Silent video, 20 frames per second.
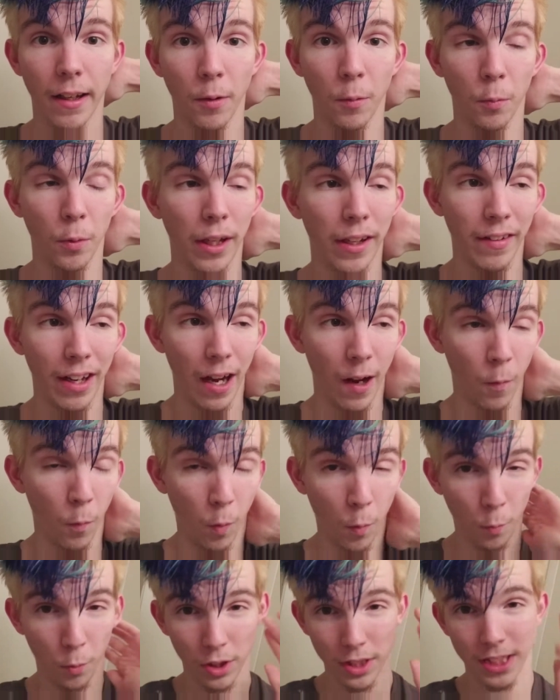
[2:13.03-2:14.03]
We got
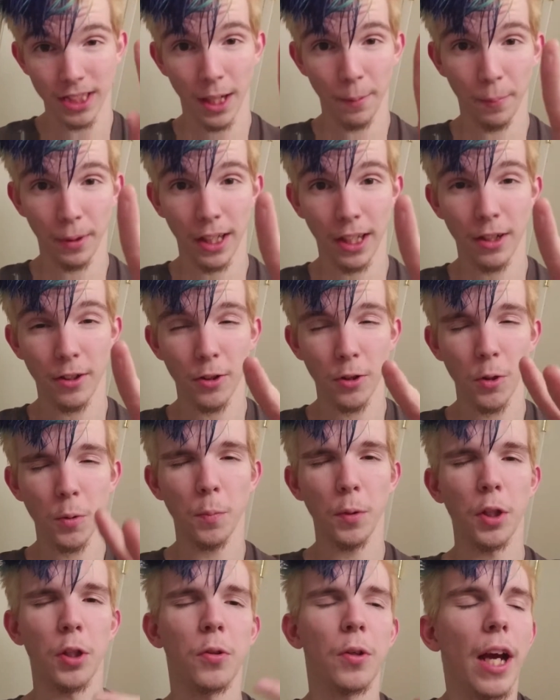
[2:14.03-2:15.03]
one more step I gotta do,
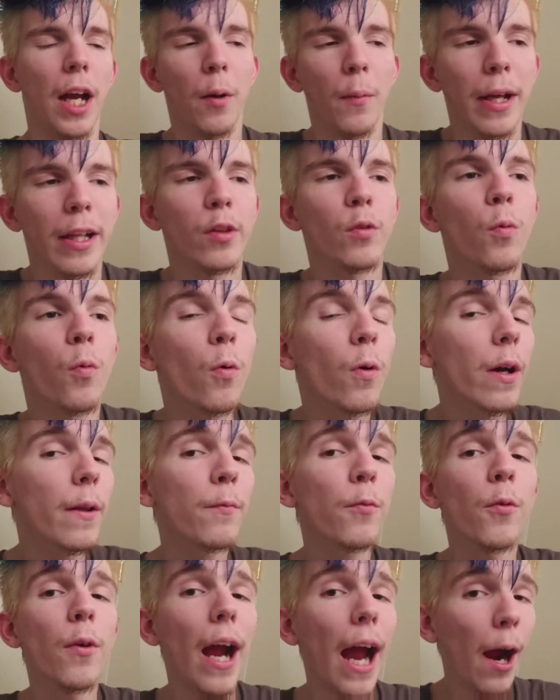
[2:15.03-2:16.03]
but you gotta wait
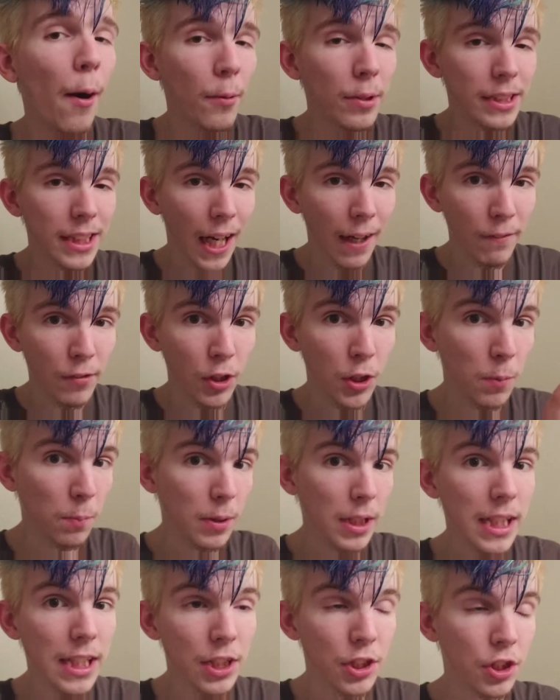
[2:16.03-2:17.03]
24 hours after you
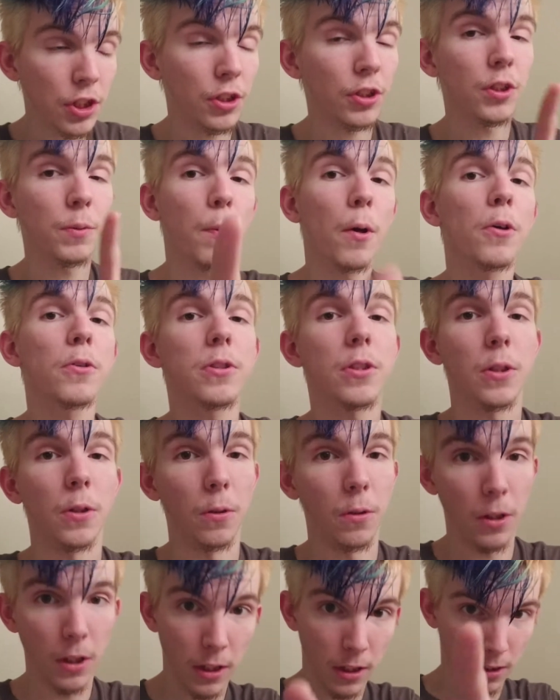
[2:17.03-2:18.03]
bleach. You're supposed
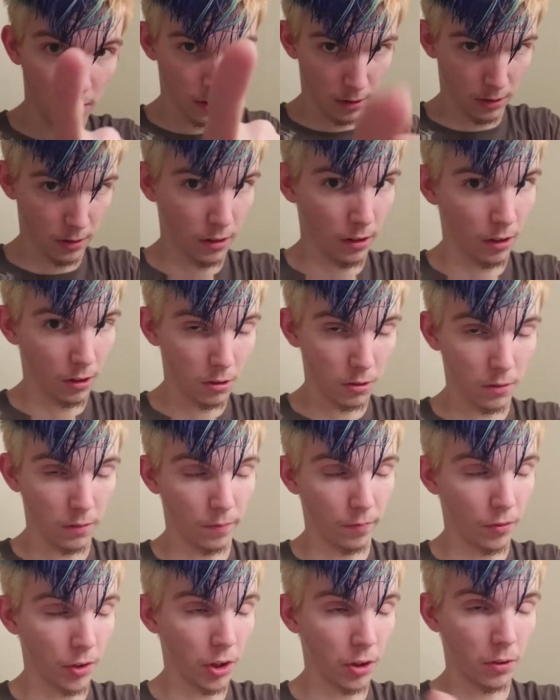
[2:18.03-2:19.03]
to.
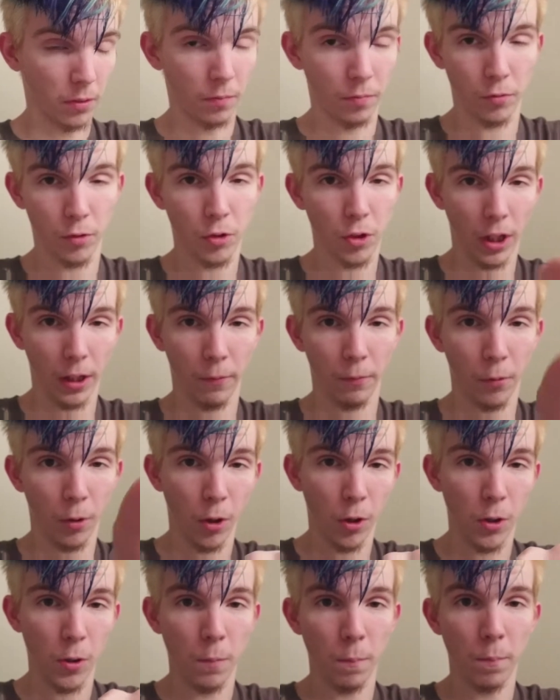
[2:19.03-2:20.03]
Little trick for
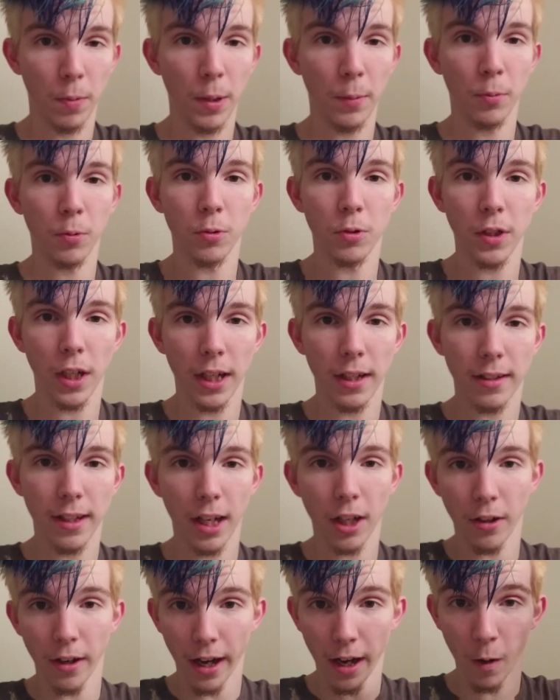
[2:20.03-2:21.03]
all you people who try to
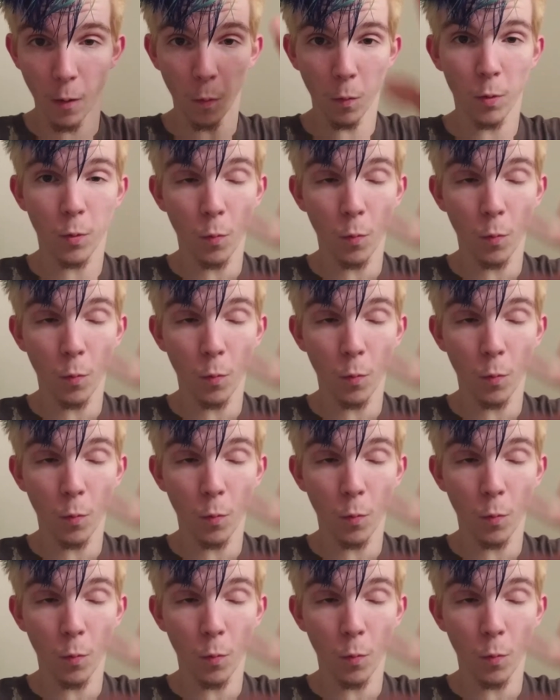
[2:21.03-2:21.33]
dye your hair.